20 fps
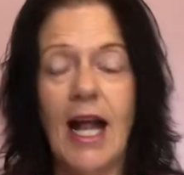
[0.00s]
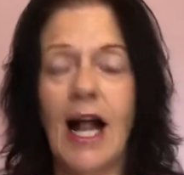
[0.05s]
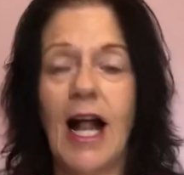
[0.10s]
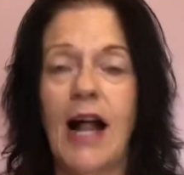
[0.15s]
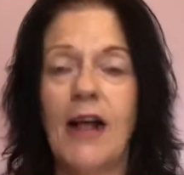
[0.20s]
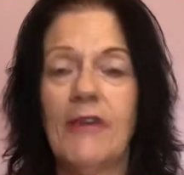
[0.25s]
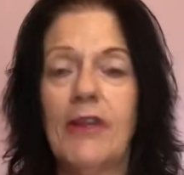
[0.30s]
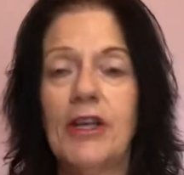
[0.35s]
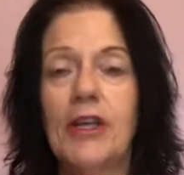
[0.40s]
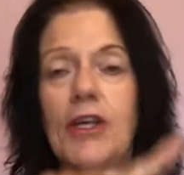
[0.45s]

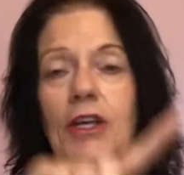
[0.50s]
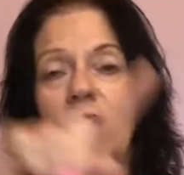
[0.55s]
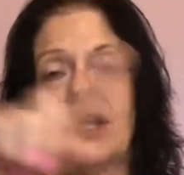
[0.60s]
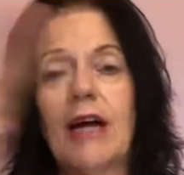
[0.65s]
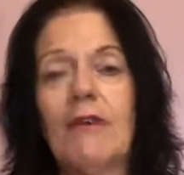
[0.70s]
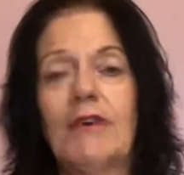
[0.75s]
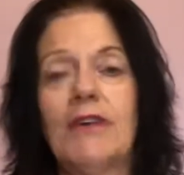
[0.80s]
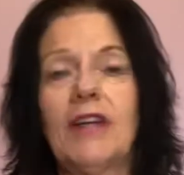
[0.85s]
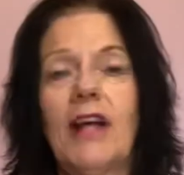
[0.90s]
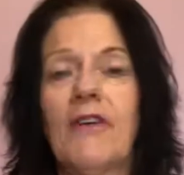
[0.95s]
And then you can have
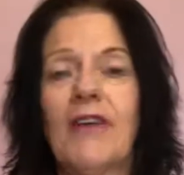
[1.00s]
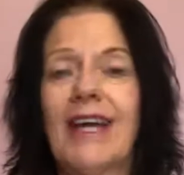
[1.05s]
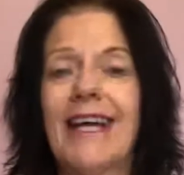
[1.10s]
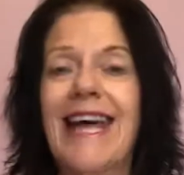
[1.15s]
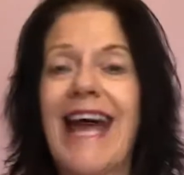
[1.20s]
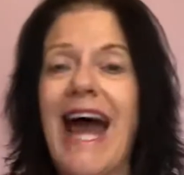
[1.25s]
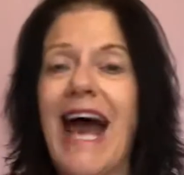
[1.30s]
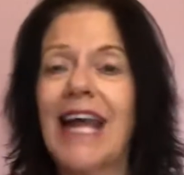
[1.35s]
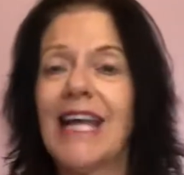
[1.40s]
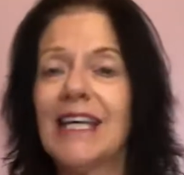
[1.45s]
another
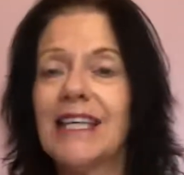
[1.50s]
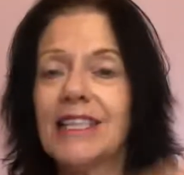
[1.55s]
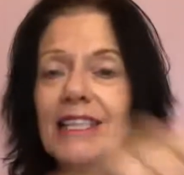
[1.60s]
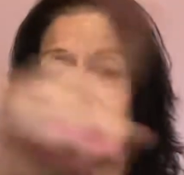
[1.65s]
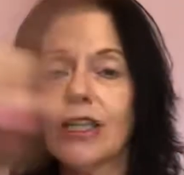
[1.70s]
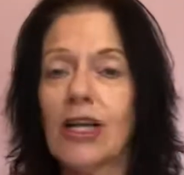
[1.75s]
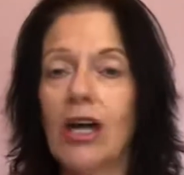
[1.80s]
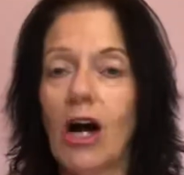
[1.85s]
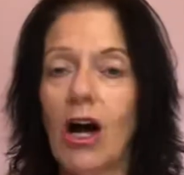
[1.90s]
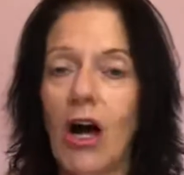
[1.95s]
calendar
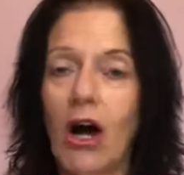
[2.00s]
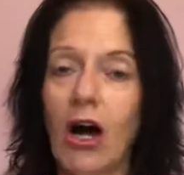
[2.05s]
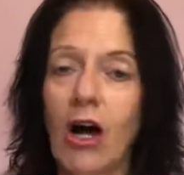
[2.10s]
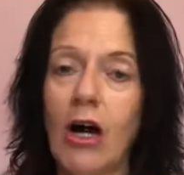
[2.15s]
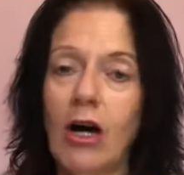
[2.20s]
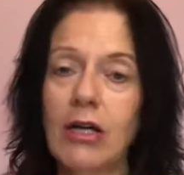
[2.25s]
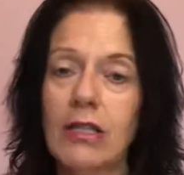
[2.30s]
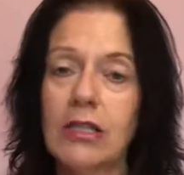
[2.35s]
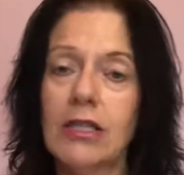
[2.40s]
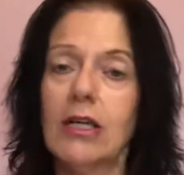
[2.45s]

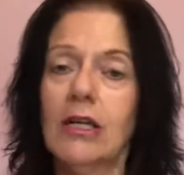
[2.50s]
card.